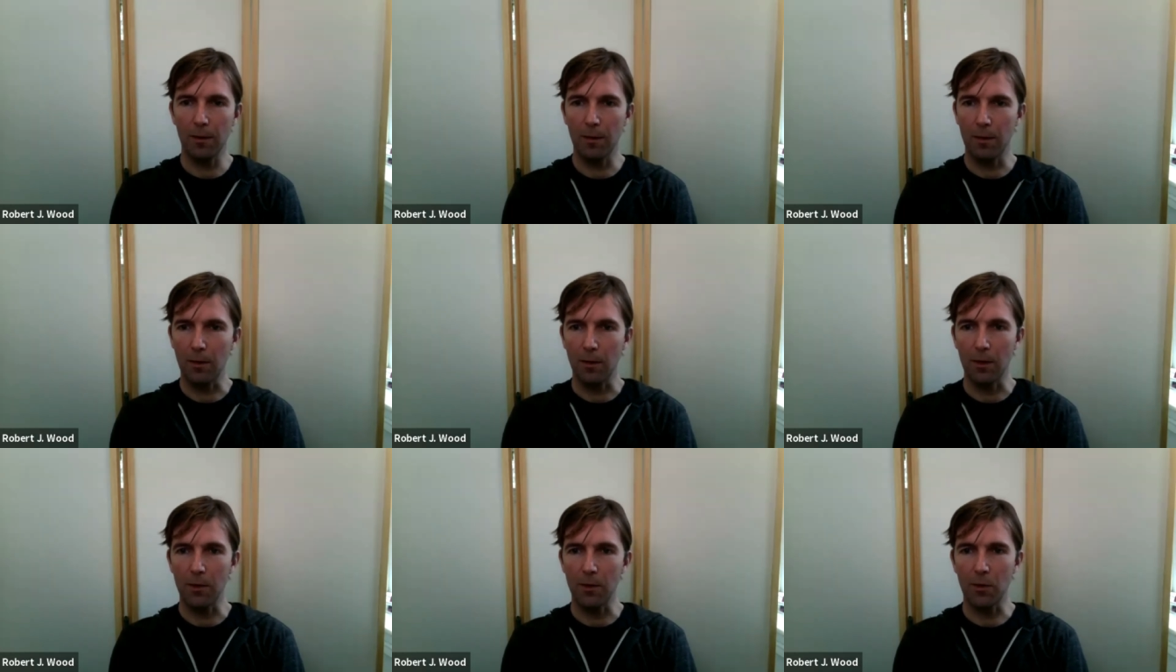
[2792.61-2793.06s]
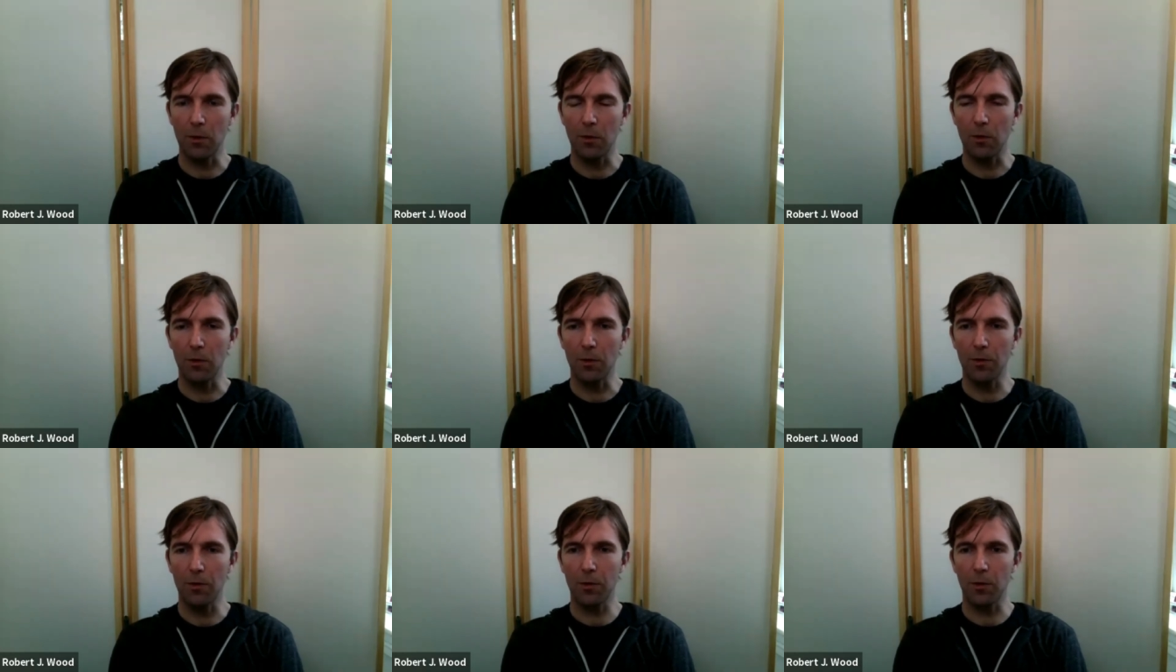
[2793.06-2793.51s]
You know, and
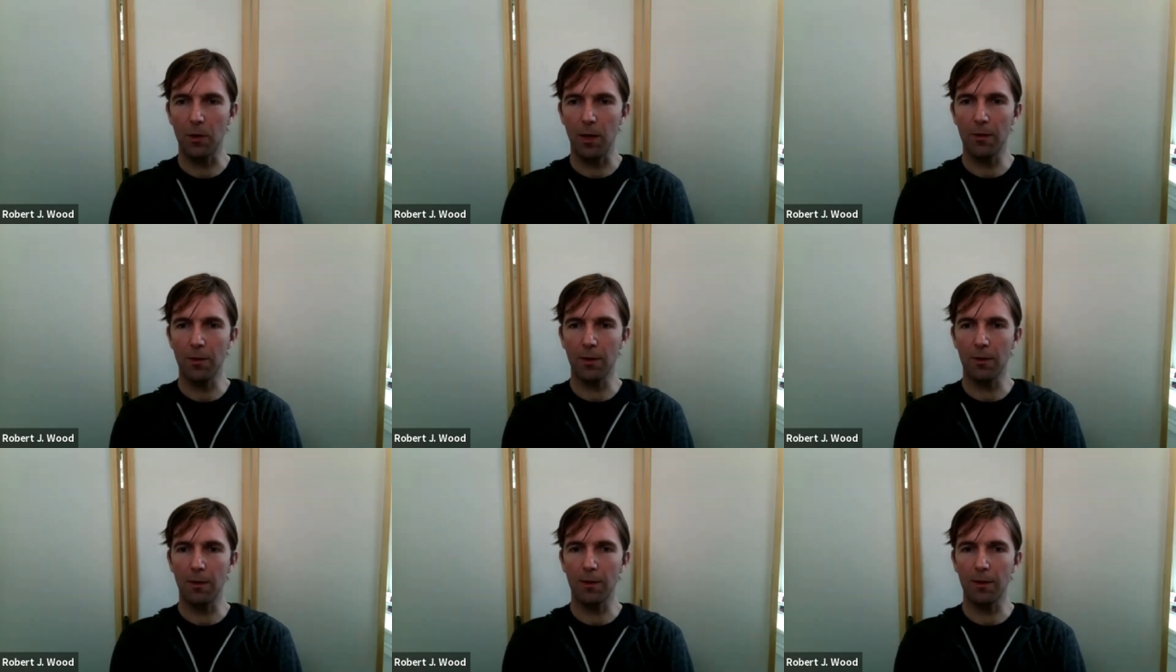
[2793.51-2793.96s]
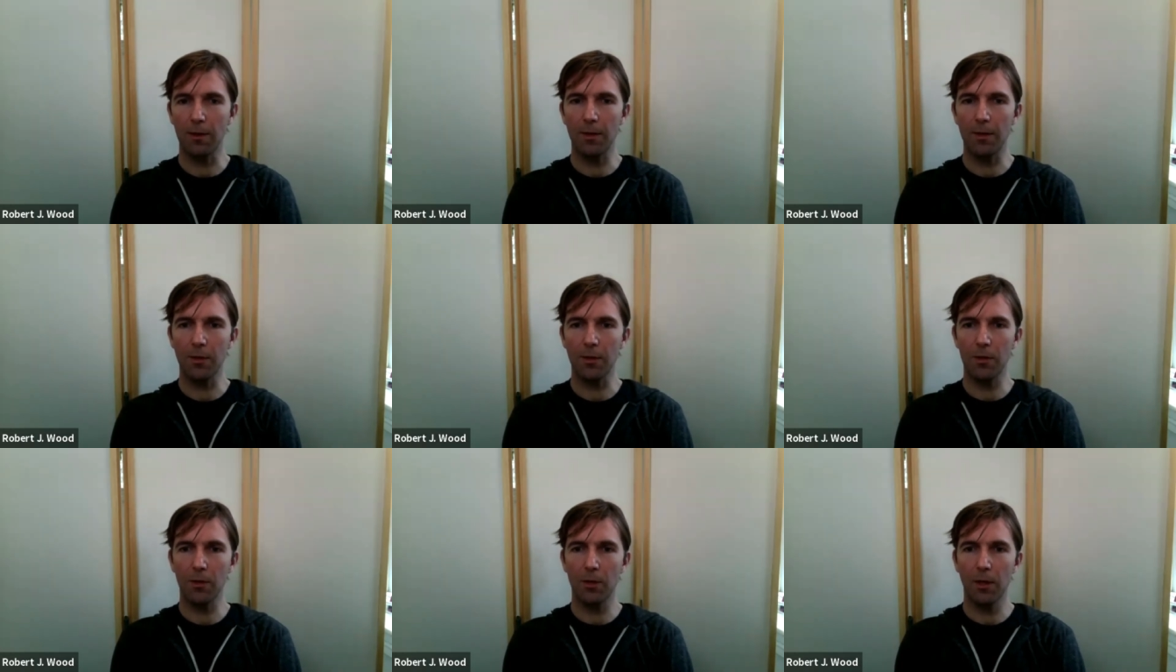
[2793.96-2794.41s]
so so I think that
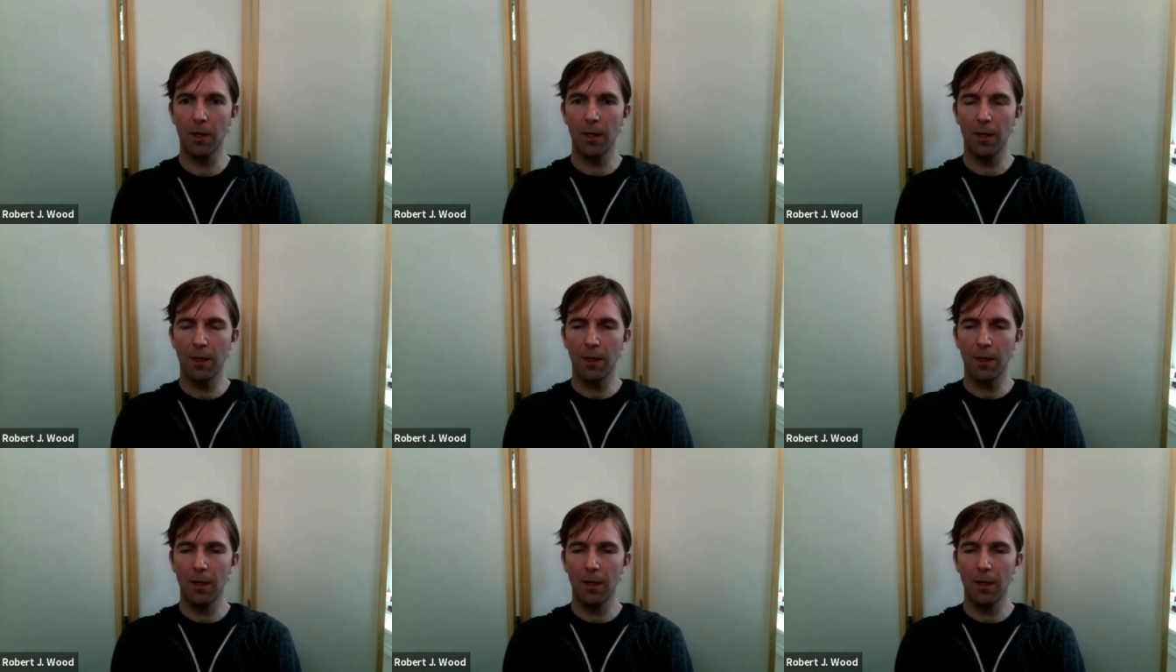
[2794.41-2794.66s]
that's